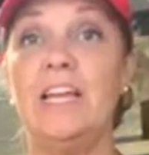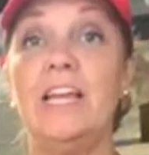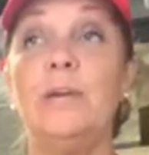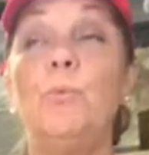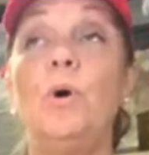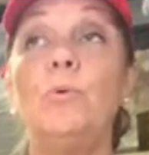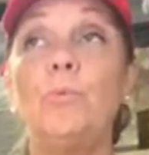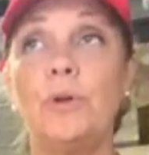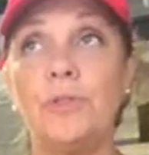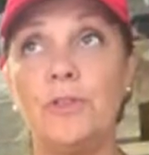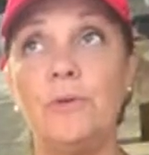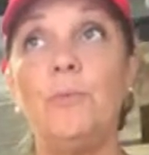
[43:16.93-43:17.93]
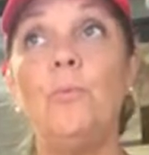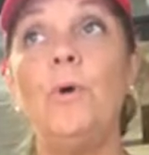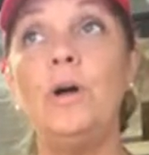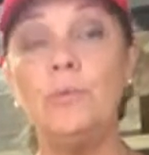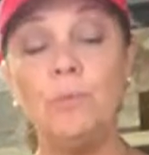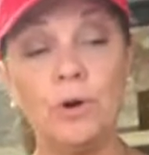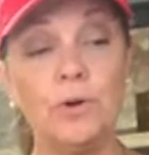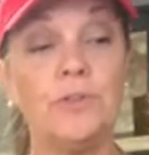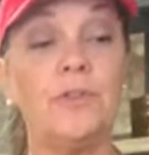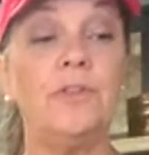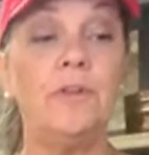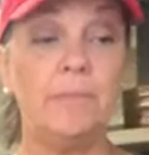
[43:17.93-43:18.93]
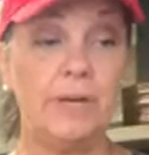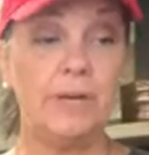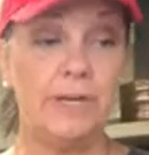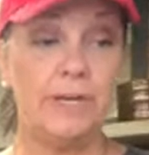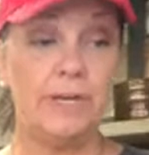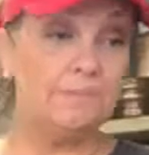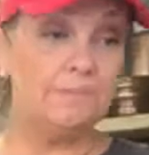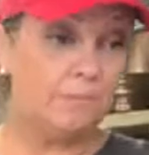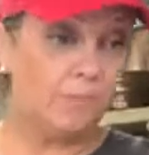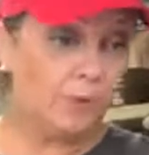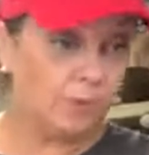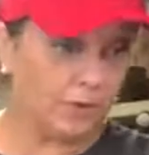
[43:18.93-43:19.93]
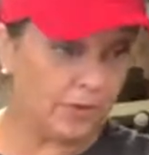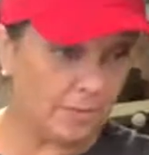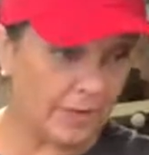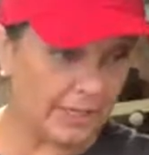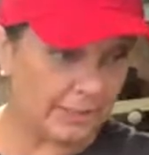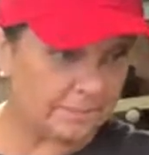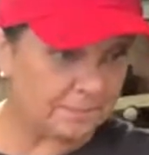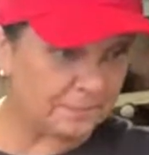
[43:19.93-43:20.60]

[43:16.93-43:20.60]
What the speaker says: it well worth the money. Well worth the money.